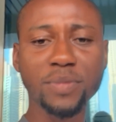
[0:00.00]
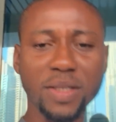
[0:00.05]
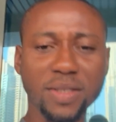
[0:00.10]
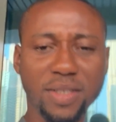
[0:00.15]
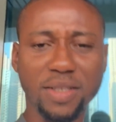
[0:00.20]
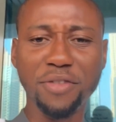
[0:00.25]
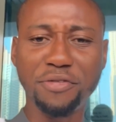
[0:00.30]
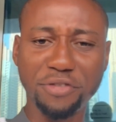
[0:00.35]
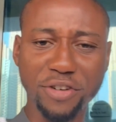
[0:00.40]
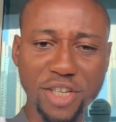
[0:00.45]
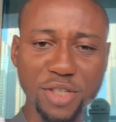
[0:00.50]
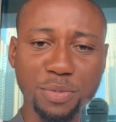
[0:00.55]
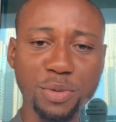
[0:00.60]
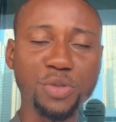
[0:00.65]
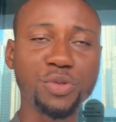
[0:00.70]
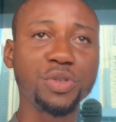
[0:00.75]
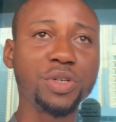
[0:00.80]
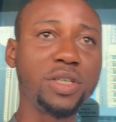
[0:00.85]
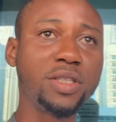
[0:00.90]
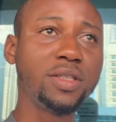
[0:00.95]
the difference
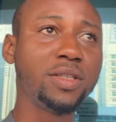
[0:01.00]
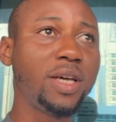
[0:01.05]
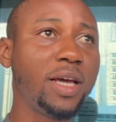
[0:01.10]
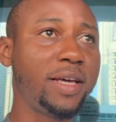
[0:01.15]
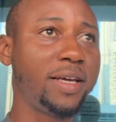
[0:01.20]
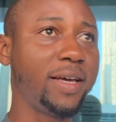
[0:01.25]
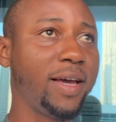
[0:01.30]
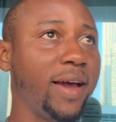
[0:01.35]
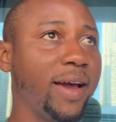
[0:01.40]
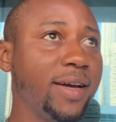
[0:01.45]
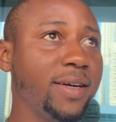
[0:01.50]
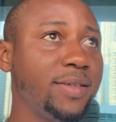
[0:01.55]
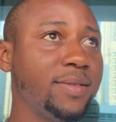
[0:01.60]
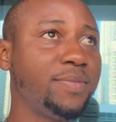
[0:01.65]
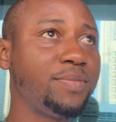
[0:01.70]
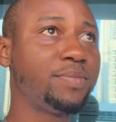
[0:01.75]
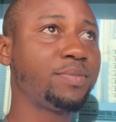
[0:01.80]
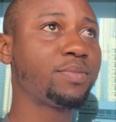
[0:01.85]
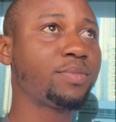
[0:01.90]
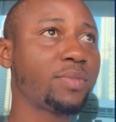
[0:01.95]
between here
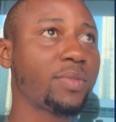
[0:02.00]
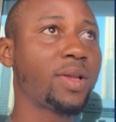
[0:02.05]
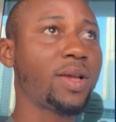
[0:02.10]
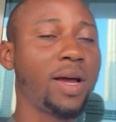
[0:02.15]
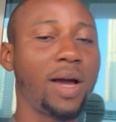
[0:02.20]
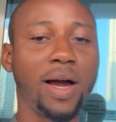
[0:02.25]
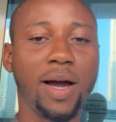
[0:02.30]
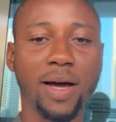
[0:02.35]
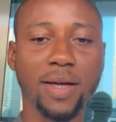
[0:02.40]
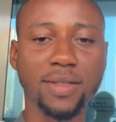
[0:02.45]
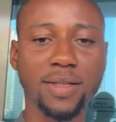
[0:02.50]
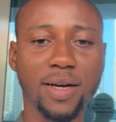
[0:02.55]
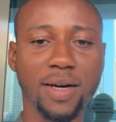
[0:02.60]
and